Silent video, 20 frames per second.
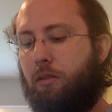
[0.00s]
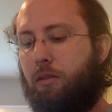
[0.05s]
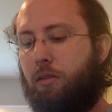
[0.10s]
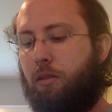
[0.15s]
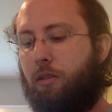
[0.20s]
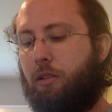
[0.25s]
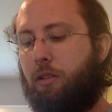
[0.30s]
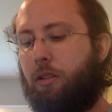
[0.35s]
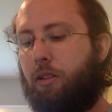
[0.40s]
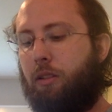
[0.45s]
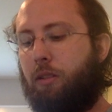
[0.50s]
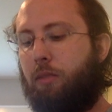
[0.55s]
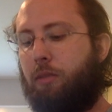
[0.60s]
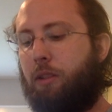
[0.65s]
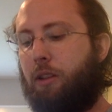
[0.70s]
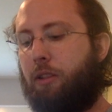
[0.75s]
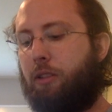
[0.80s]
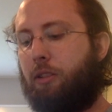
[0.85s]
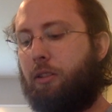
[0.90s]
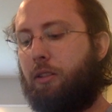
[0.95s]
Oh, that's
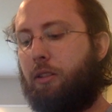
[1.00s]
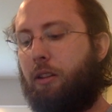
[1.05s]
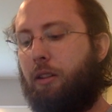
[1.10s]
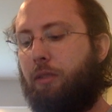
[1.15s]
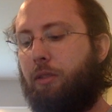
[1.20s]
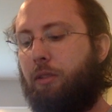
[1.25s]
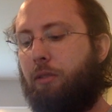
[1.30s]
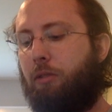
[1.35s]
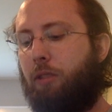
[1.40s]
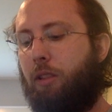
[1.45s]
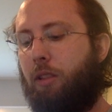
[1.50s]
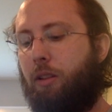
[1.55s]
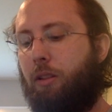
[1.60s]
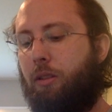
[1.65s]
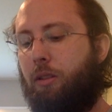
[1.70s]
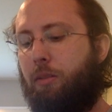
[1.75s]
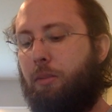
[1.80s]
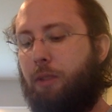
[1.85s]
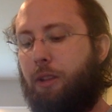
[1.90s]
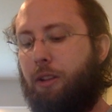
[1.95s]
obnoxious. I have to reload
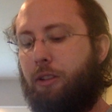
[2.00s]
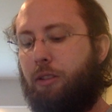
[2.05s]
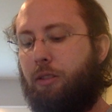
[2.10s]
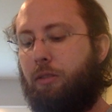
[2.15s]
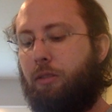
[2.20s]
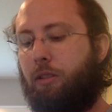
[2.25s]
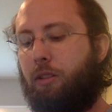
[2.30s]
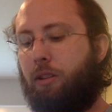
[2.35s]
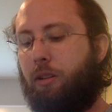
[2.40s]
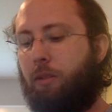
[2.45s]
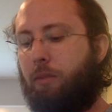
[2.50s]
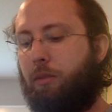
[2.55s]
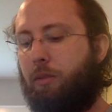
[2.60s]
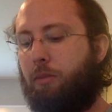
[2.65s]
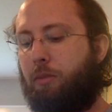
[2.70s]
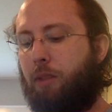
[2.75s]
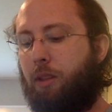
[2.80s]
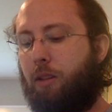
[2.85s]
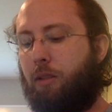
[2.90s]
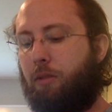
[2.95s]
the page every time to
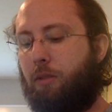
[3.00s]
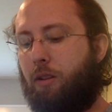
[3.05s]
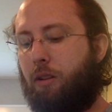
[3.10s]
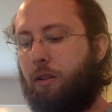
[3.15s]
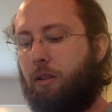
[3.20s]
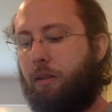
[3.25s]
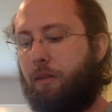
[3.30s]
make it work.